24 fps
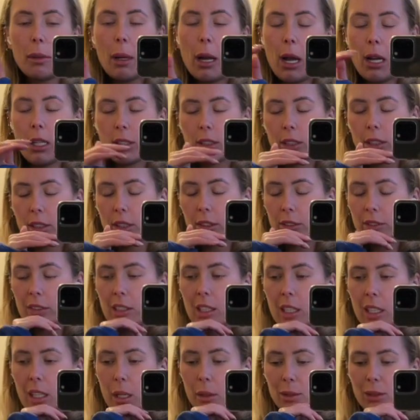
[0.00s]
past because obviously
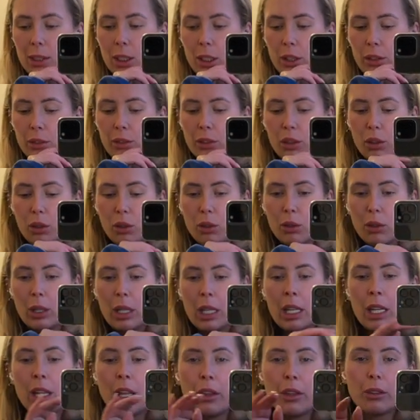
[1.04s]
they were so full.
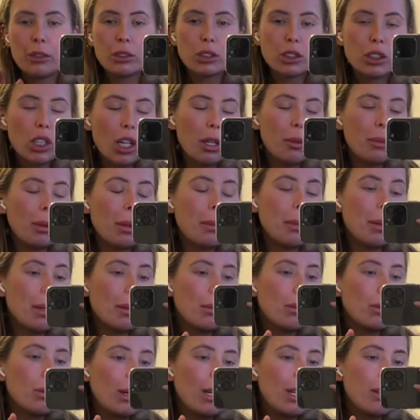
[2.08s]
There were so many people
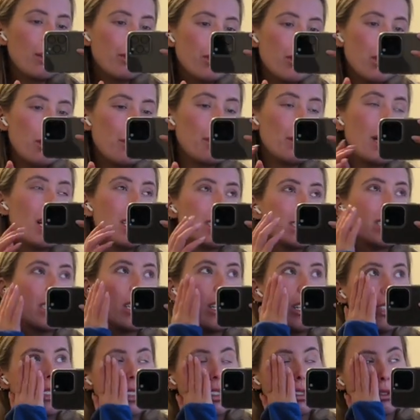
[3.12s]
waiting for the bus and
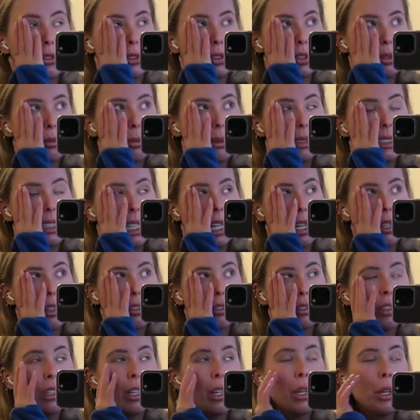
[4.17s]
I just thought to myself,
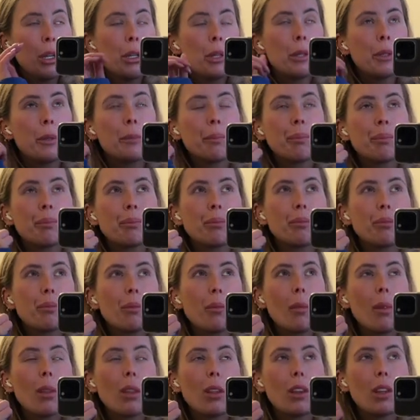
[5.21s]

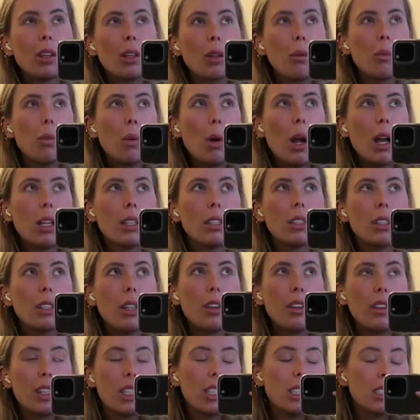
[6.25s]
one,
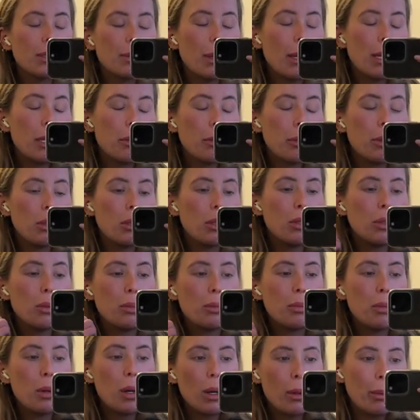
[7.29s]
these people
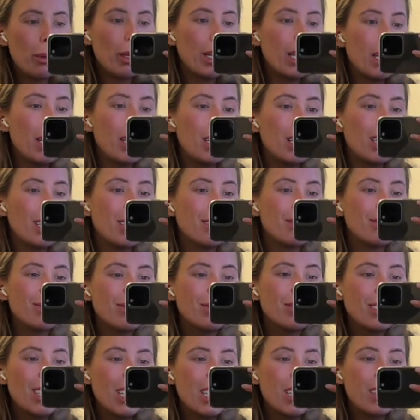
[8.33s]
probably
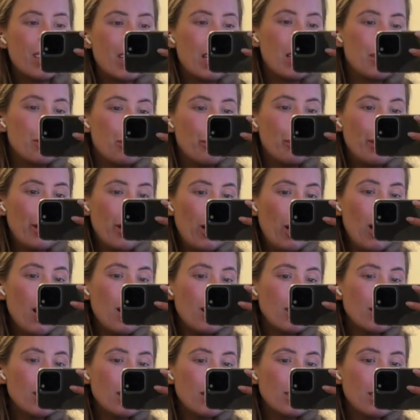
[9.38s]
need to get to
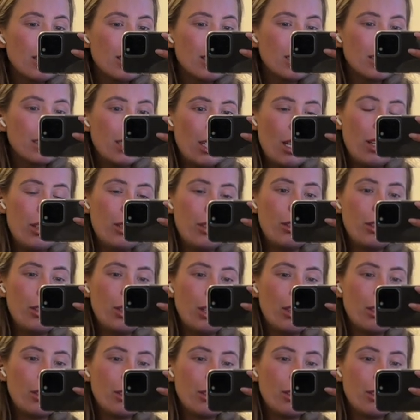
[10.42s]
work. So,